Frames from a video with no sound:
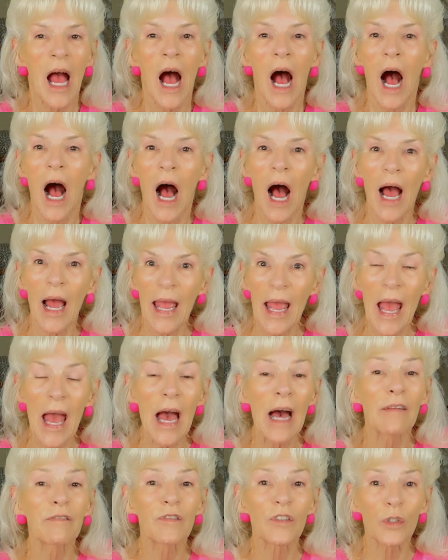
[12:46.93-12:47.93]
I
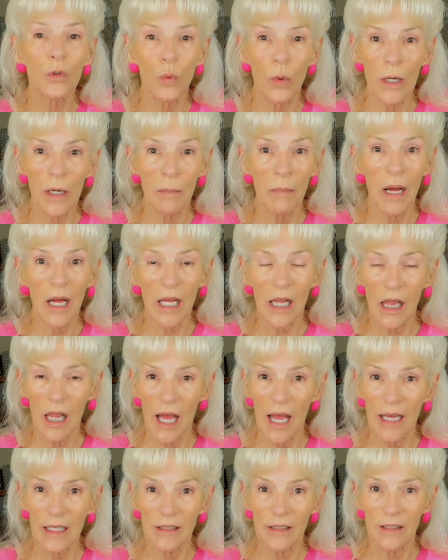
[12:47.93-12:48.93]
have to wear my
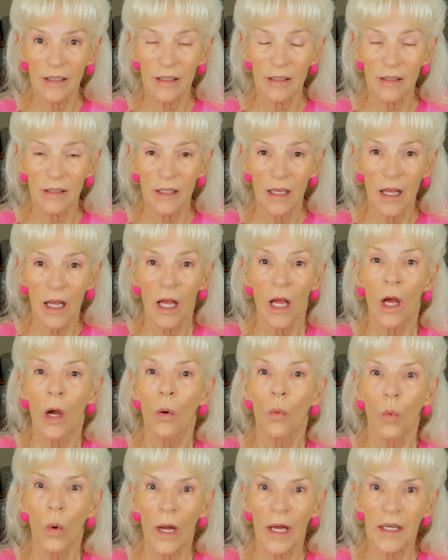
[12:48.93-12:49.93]
glasses
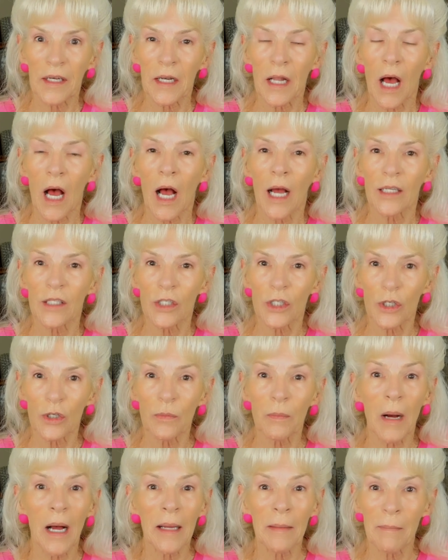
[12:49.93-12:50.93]
when I do
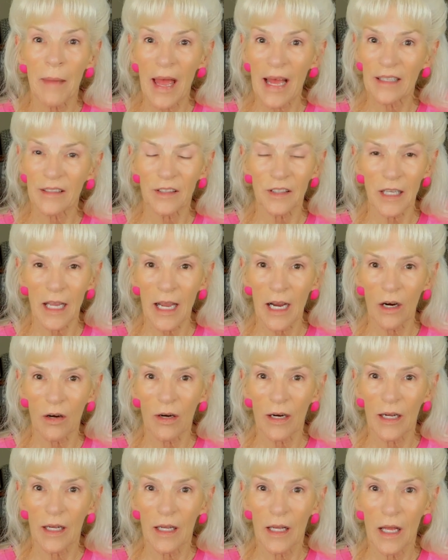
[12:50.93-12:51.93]
my
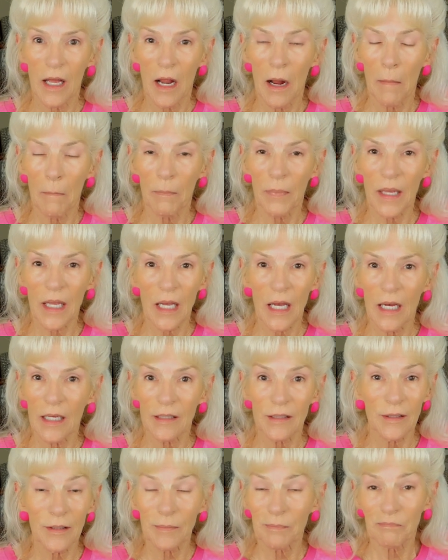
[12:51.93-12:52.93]
mascara
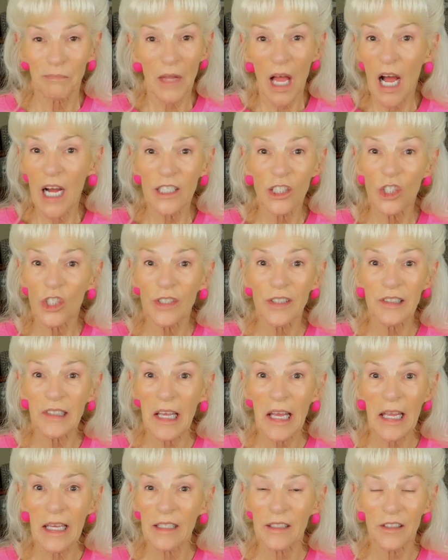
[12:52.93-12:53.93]
because I just
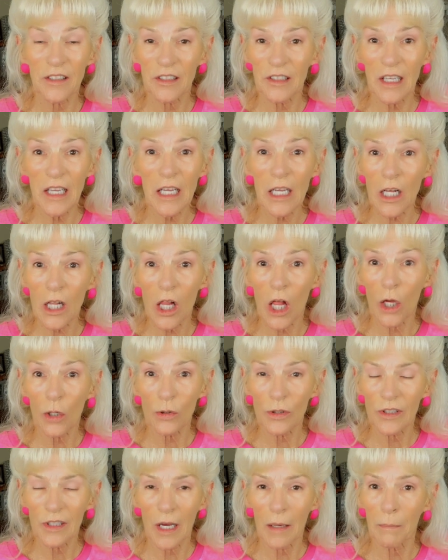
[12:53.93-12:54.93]
can't see
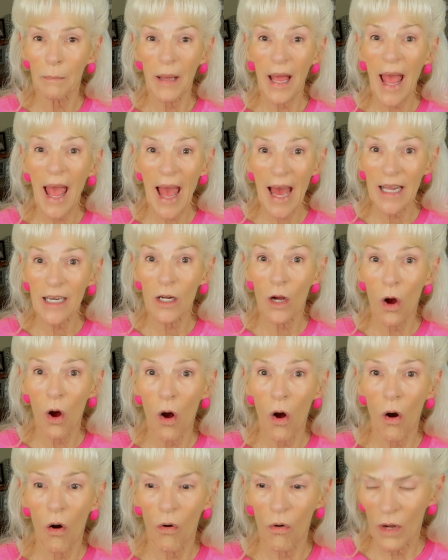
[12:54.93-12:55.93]
close up at
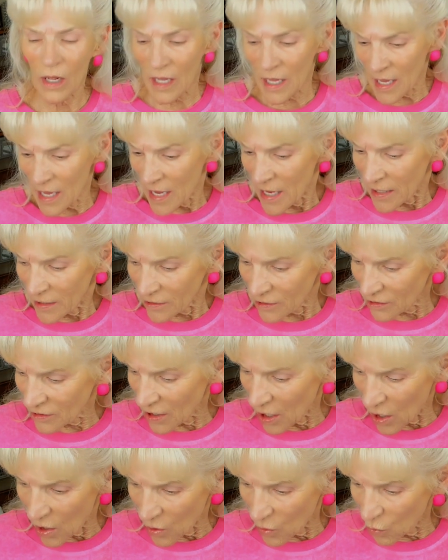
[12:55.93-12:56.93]
all.
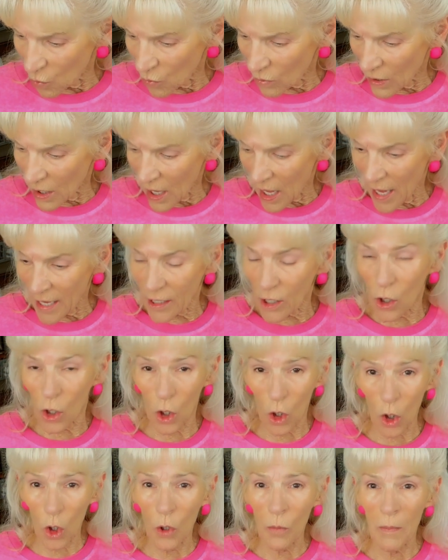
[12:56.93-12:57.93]
So I
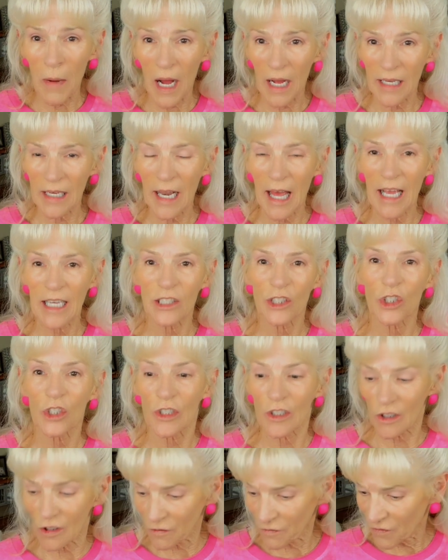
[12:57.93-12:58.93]
curl my
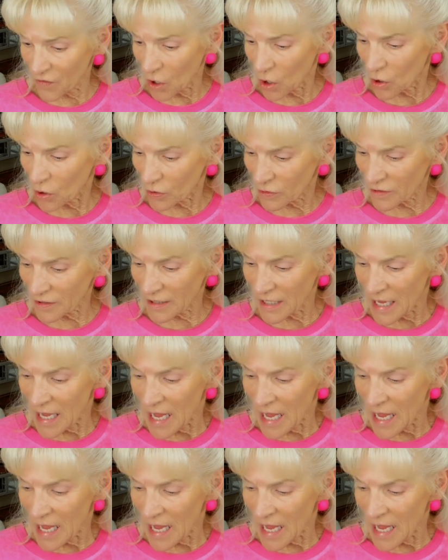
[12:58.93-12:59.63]
lashes first,